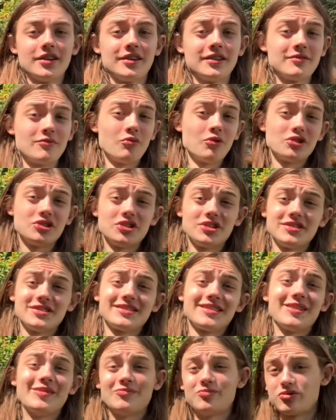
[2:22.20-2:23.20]
which is
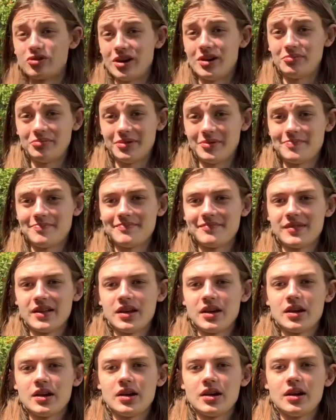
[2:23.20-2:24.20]
a problem.
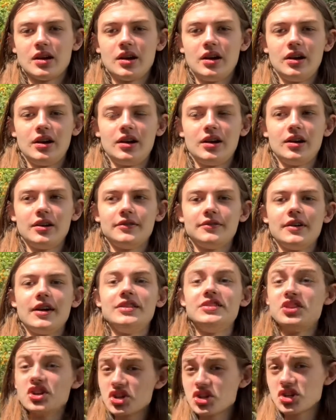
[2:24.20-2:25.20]

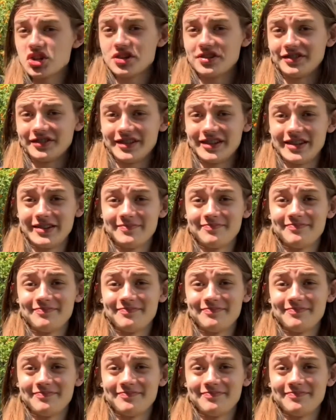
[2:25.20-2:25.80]
Additionally,